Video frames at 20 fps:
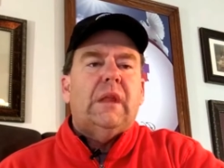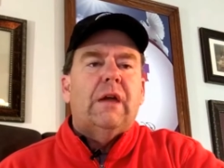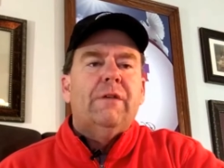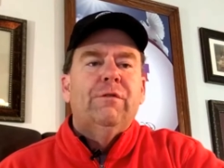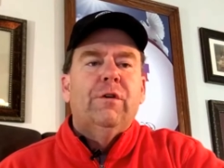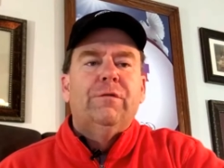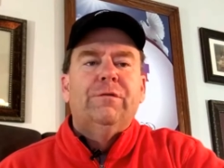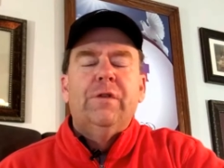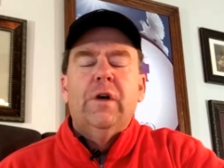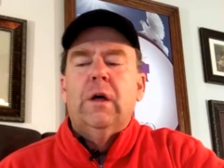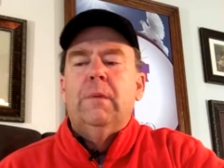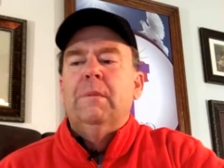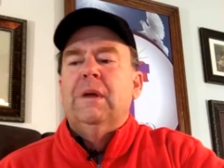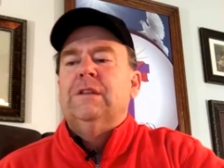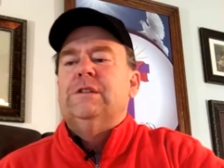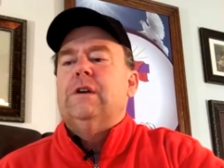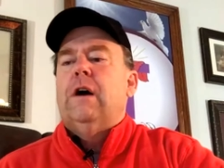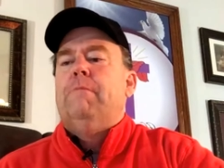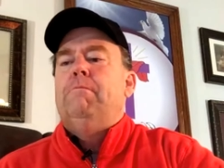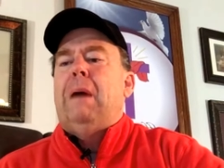
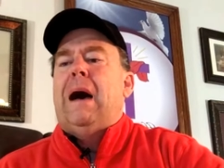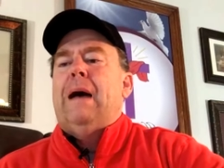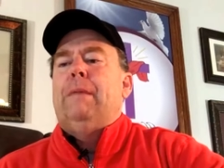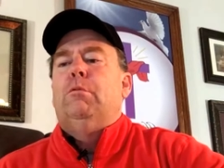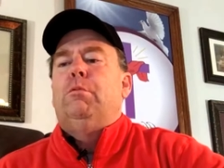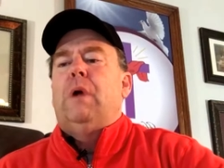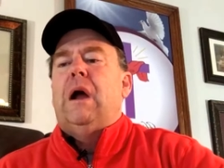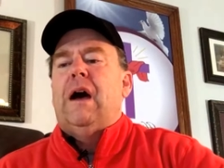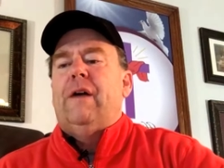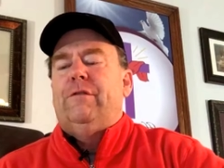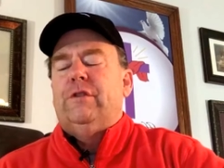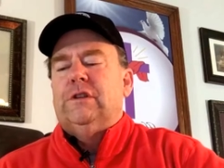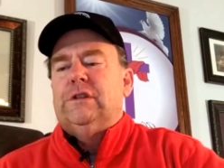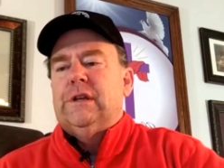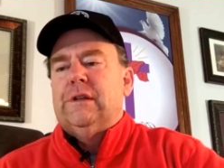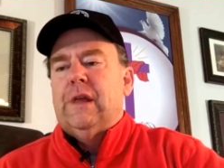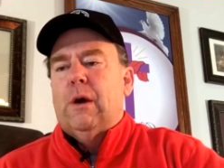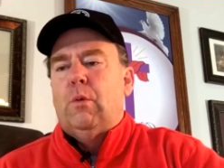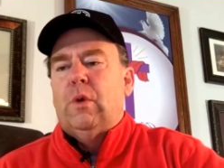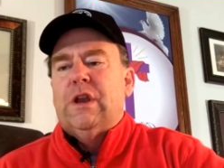fulfillments of Bible
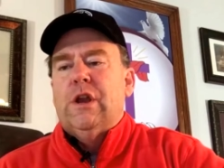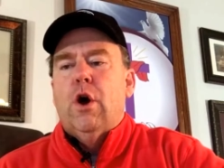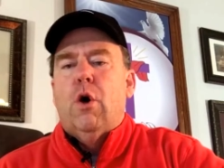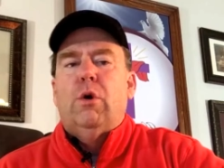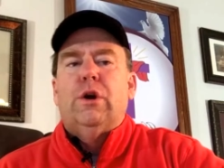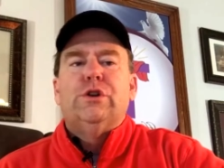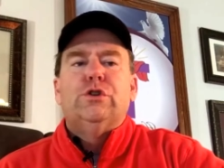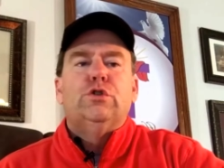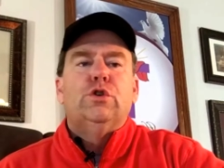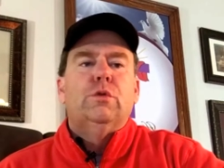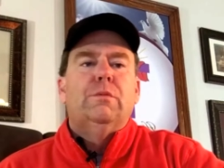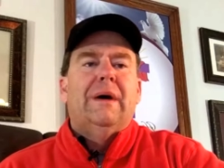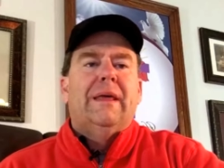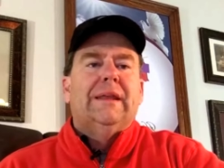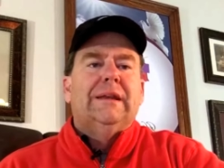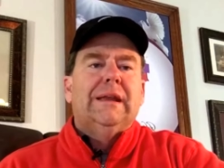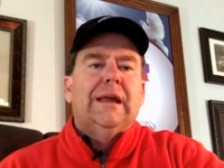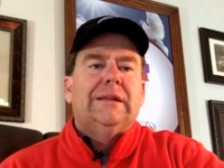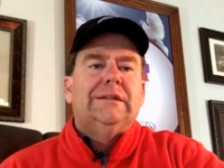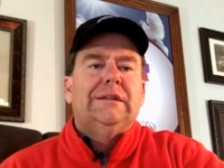prophecy that we know are true by
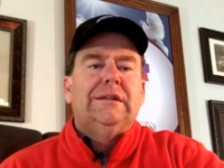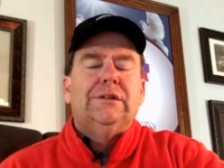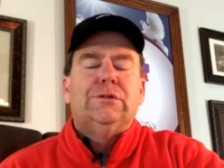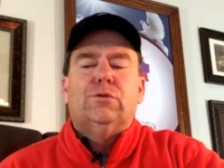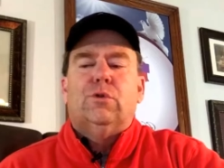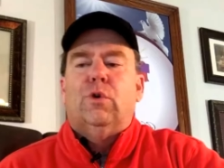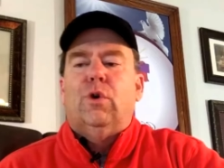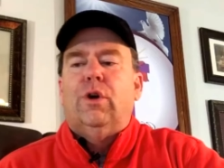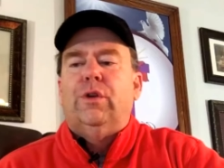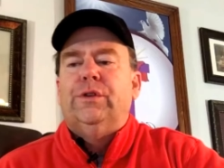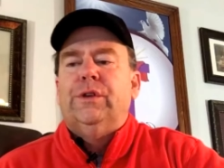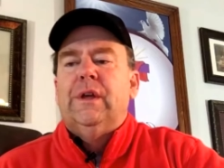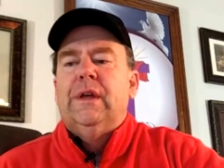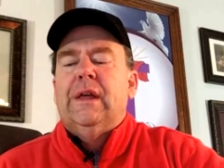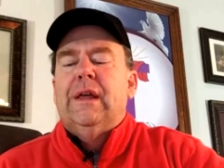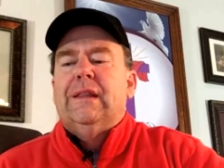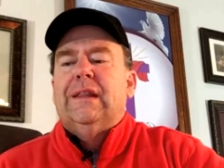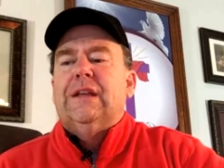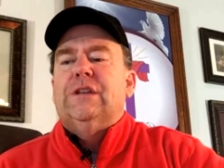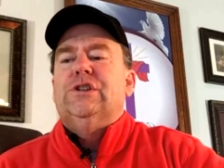the Dead Sea Scrolls
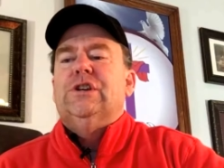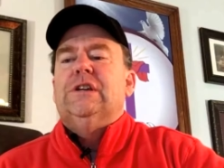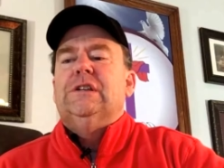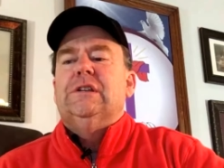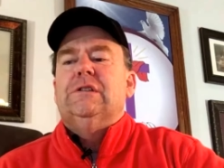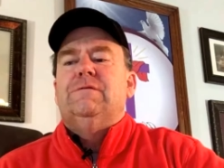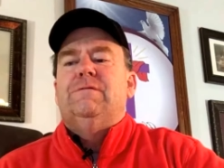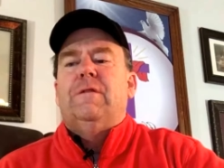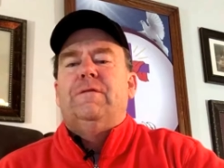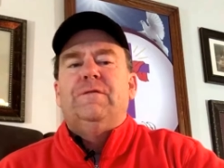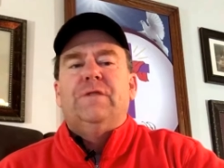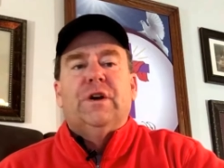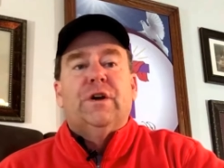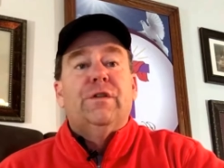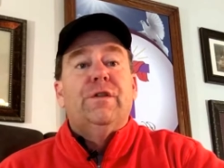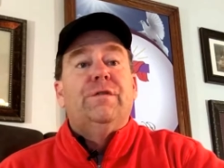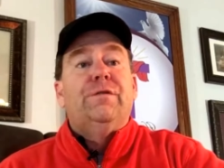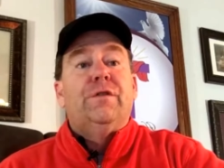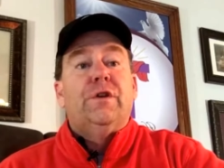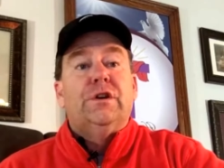that Jesus
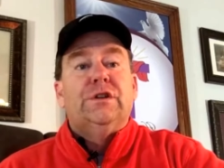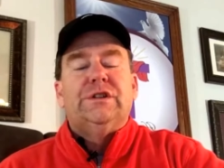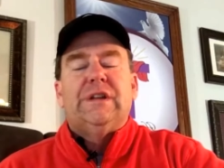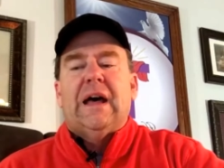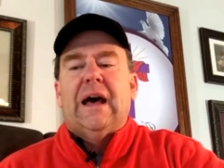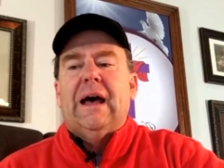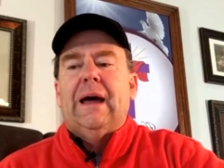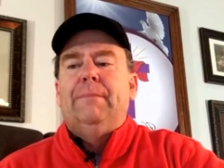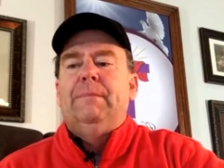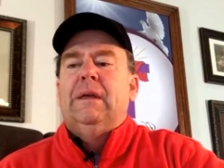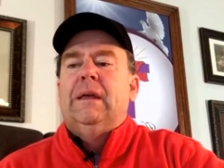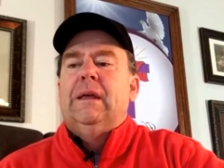fulfilled the first time.